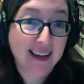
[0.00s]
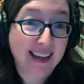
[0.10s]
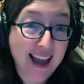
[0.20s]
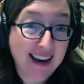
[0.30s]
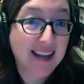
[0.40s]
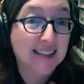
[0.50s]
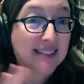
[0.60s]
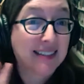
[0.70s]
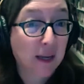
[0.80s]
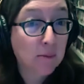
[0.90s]
again, a
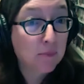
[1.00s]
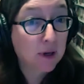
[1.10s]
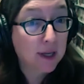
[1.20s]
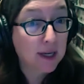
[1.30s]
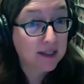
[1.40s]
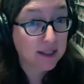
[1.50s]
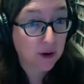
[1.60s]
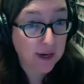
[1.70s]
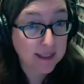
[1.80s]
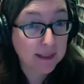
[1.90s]
second book in a
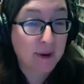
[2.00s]
series,